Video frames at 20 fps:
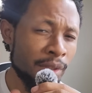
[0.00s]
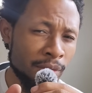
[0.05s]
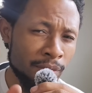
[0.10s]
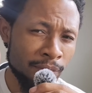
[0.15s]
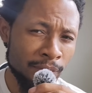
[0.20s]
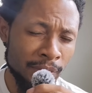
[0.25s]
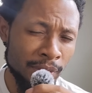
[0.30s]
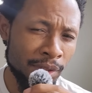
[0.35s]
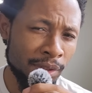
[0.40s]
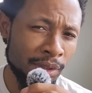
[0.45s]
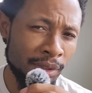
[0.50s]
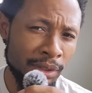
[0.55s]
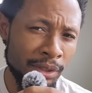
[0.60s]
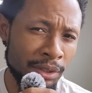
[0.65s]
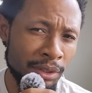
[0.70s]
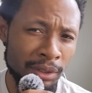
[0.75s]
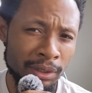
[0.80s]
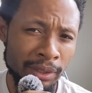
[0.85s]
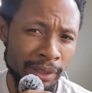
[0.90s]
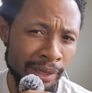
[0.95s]
When this first
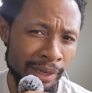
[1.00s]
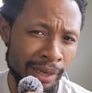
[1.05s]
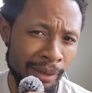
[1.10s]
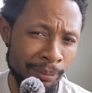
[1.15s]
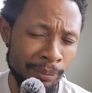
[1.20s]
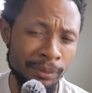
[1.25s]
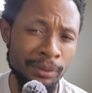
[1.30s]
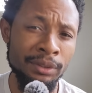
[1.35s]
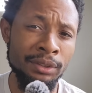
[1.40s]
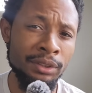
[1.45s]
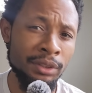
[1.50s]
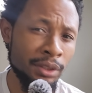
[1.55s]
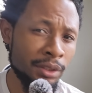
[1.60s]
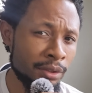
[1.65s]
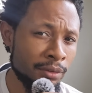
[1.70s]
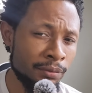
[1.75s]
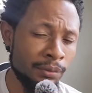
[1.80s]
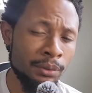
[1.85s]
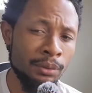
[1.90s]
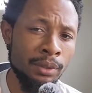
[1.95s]
initially happened
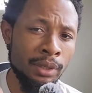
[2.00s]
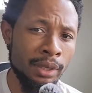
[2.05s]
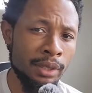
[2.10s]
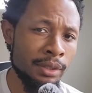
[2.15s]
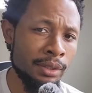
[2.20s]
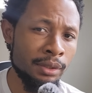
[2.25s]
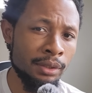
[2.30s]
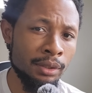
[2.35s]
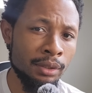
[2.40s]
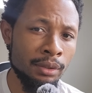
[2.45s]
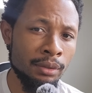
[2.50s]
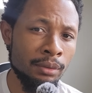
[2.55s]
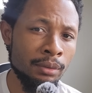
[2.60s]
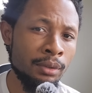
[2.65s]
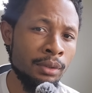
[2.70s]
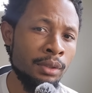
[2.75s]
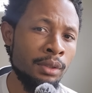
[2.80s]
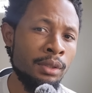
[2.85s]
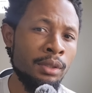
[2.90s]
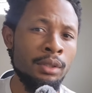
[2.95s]
just a few days
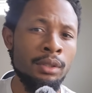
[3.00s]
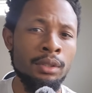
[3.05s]
ago,